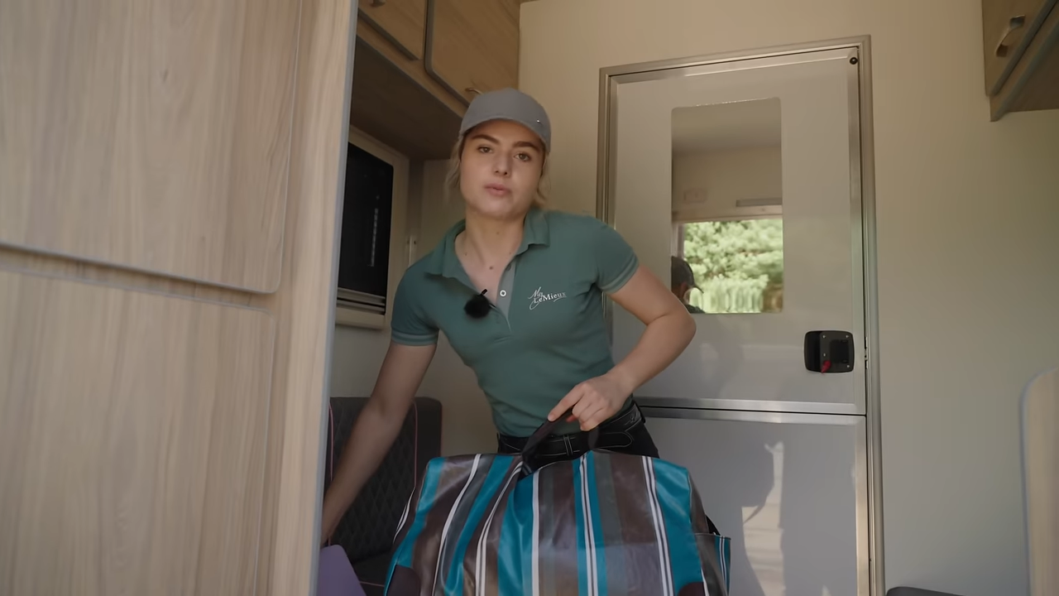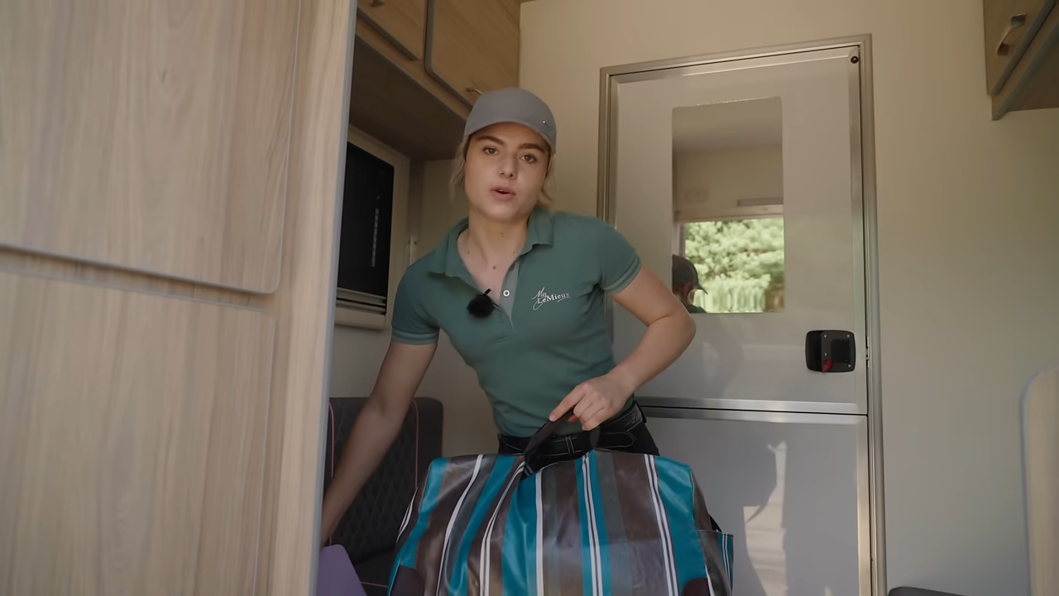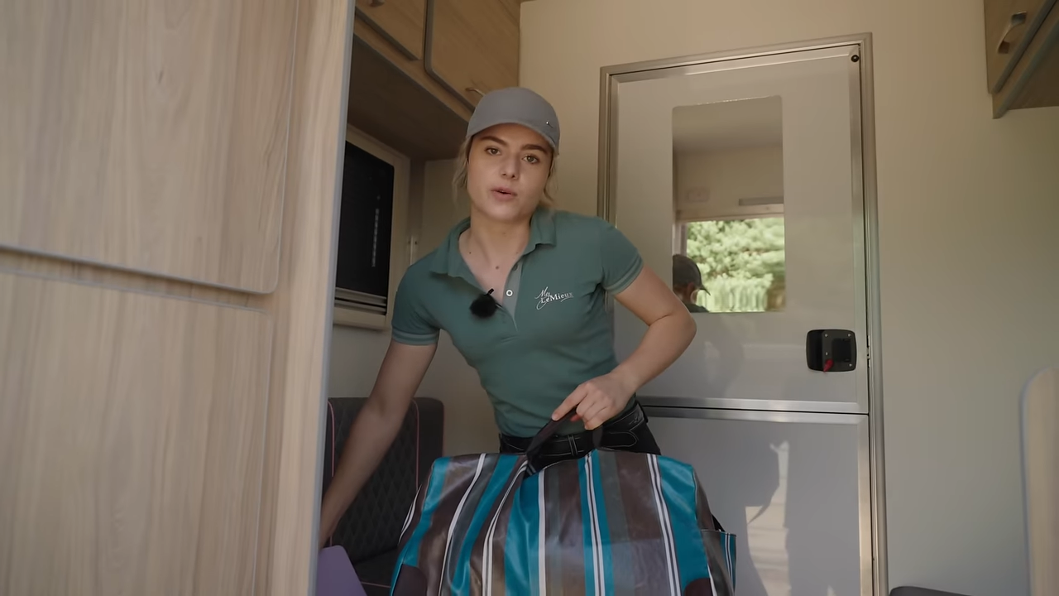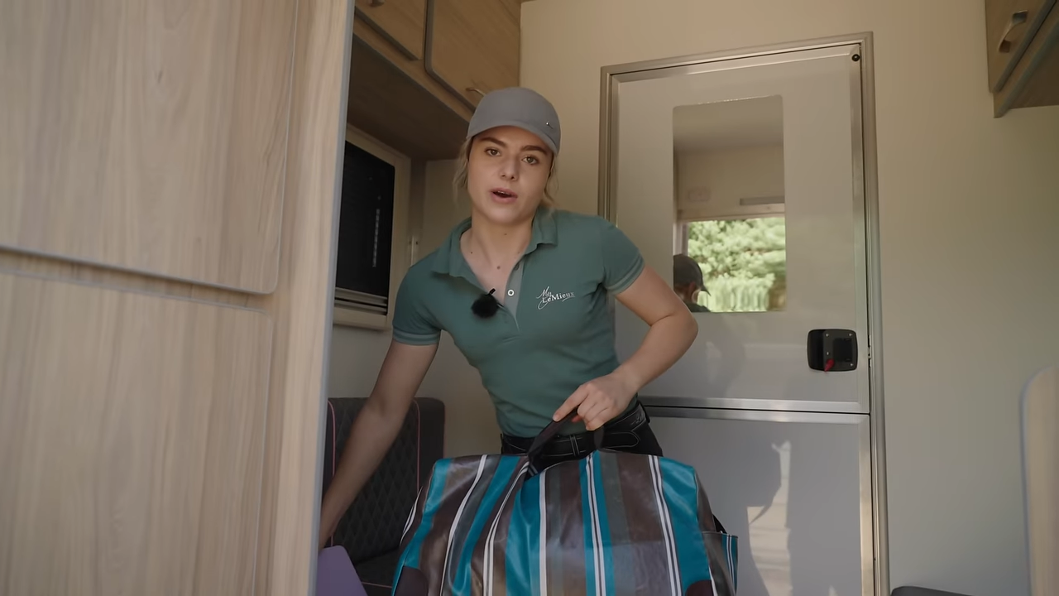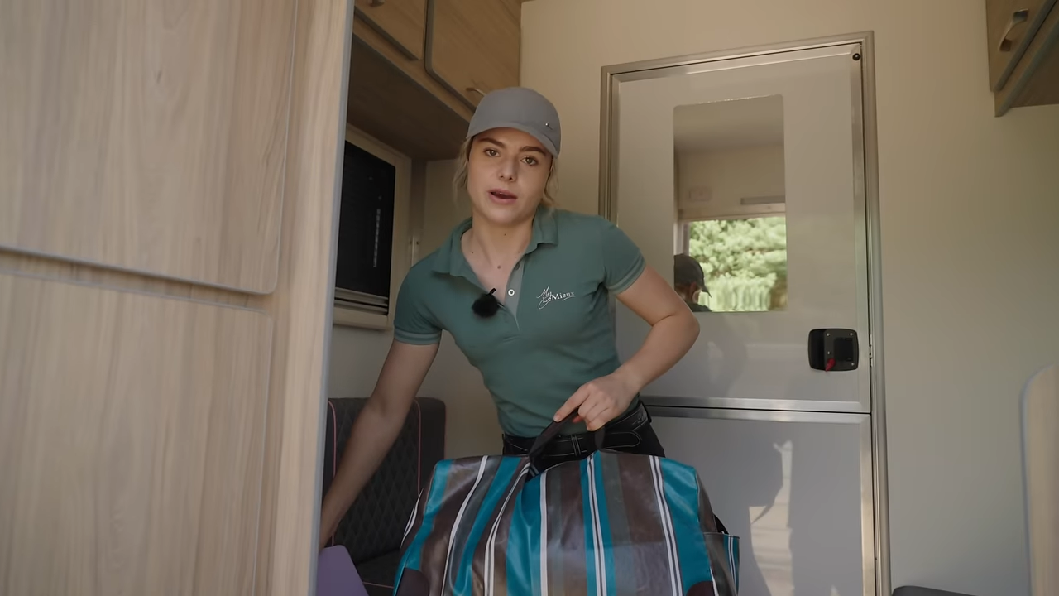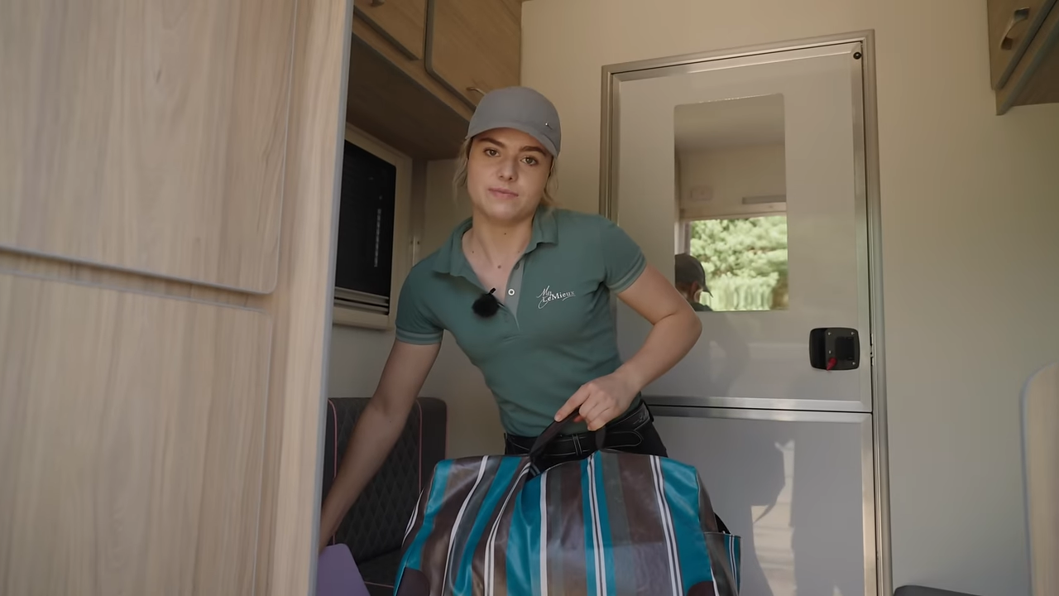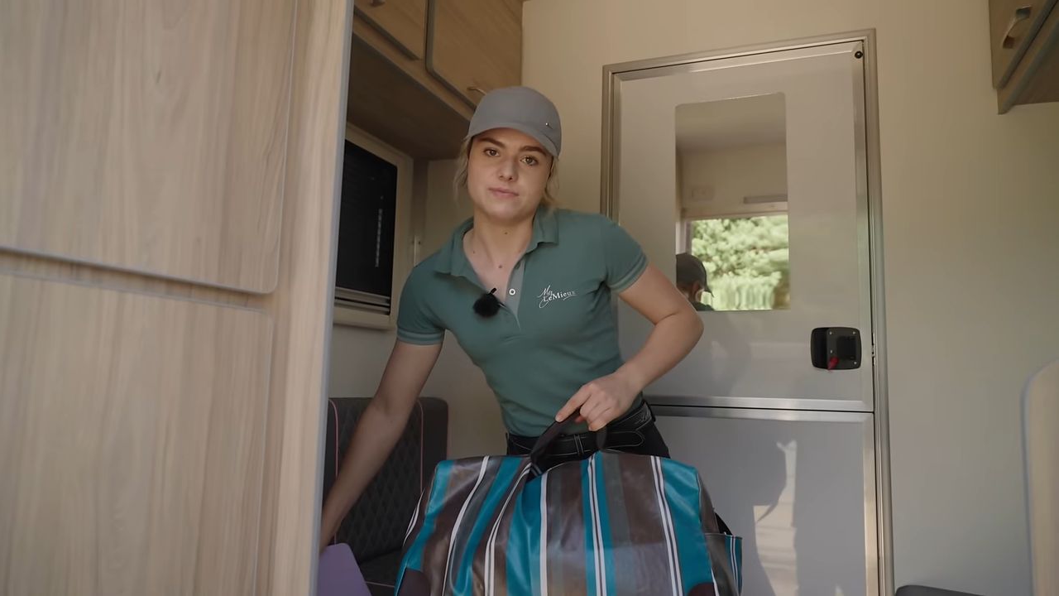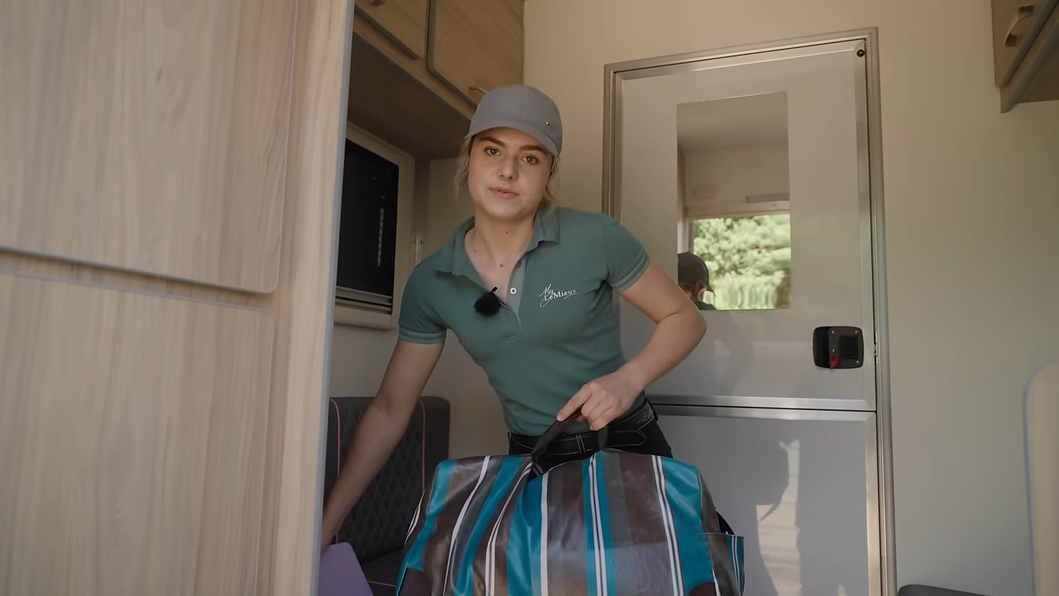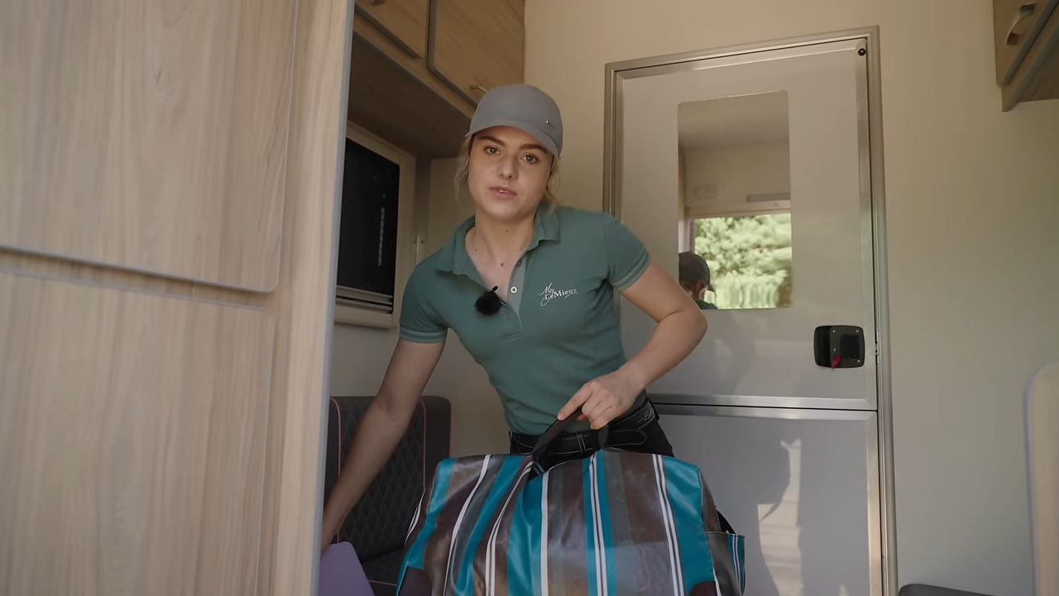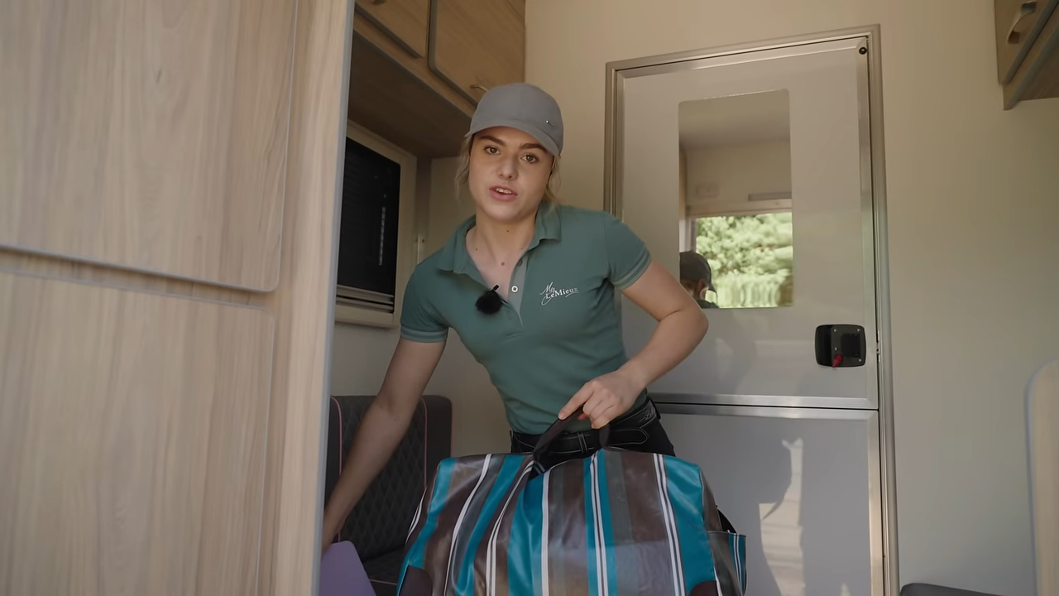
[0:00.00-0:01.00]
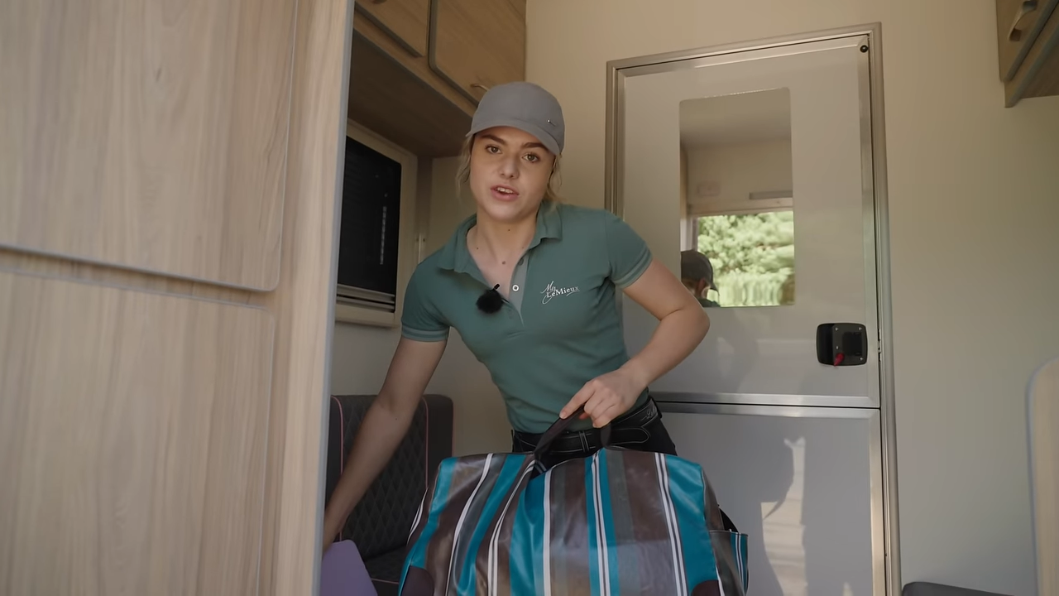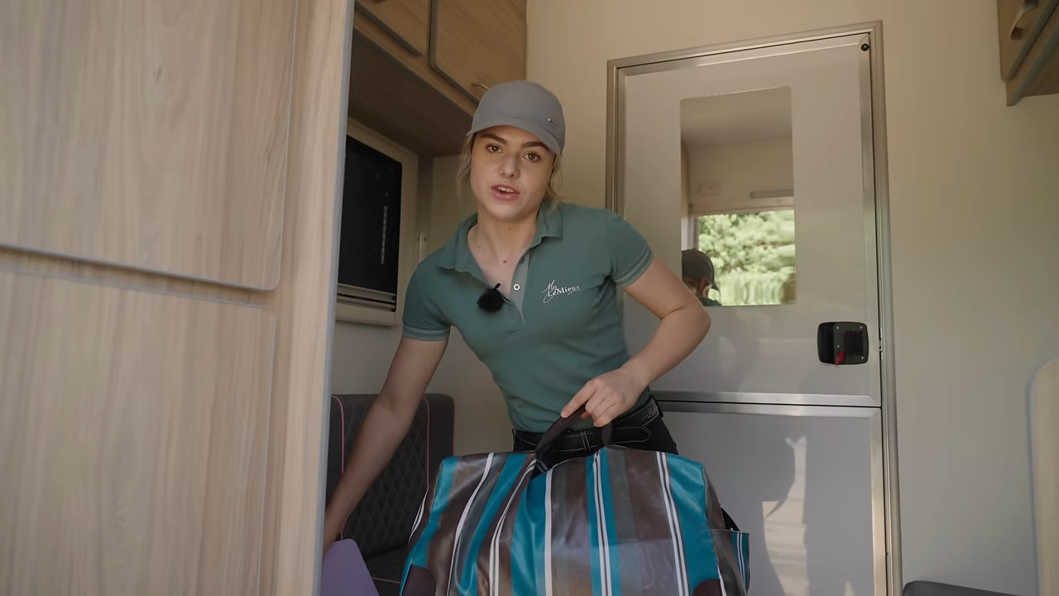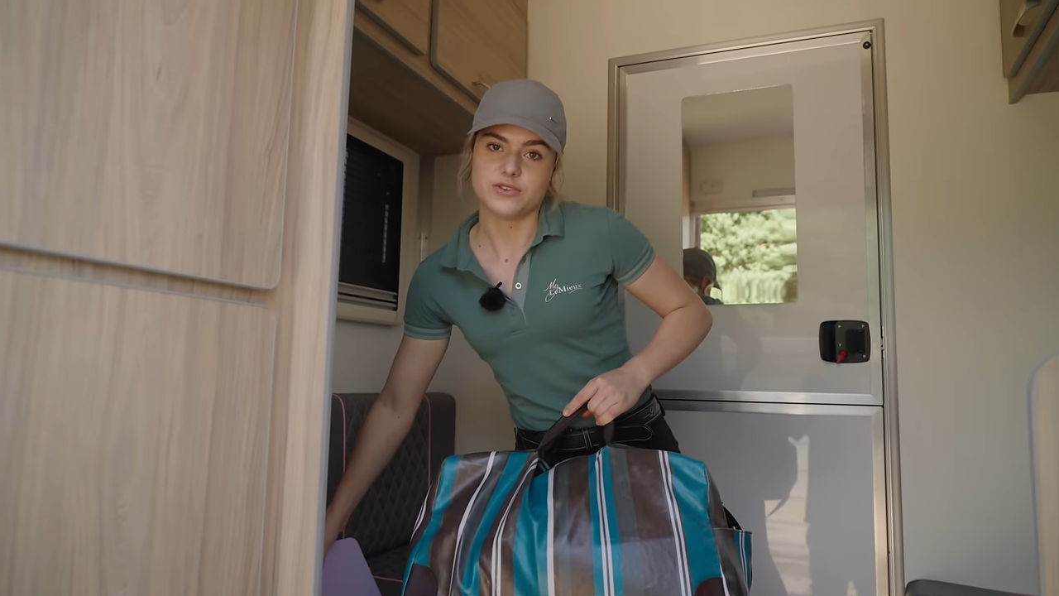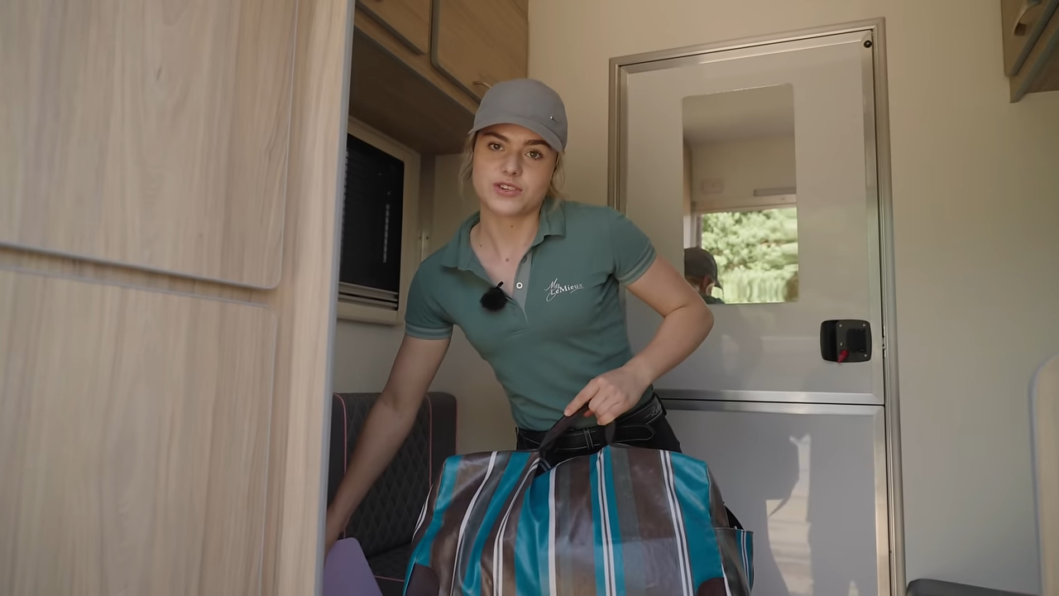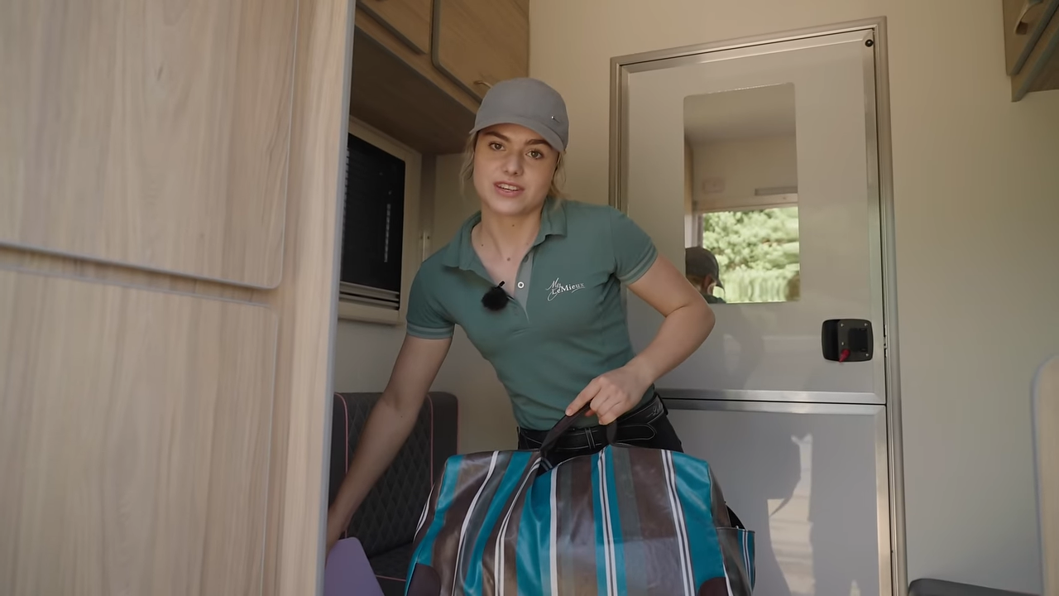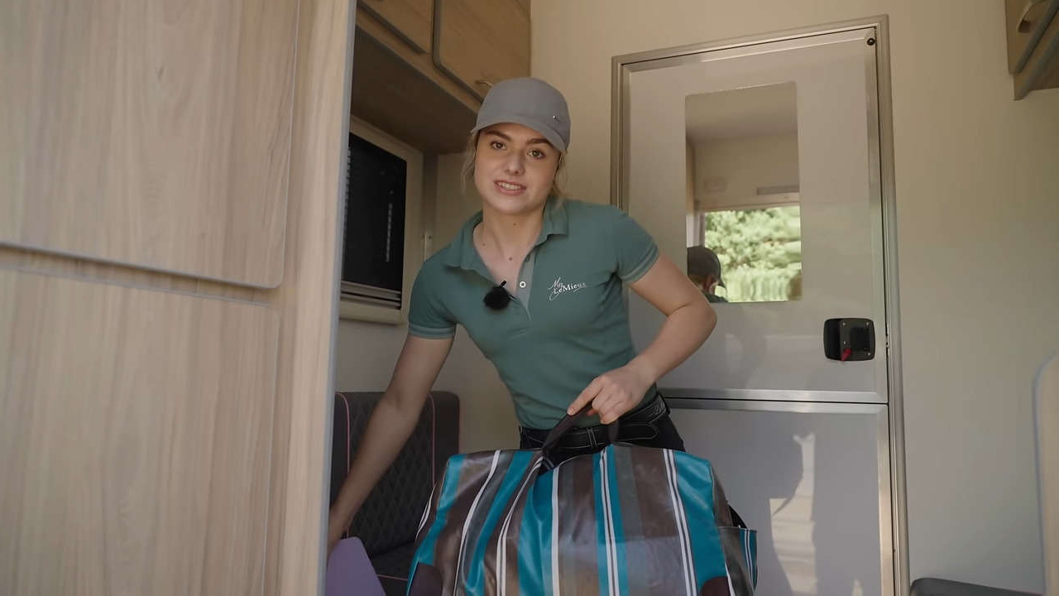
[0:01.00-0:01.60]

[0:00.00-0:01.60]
brought quite a huge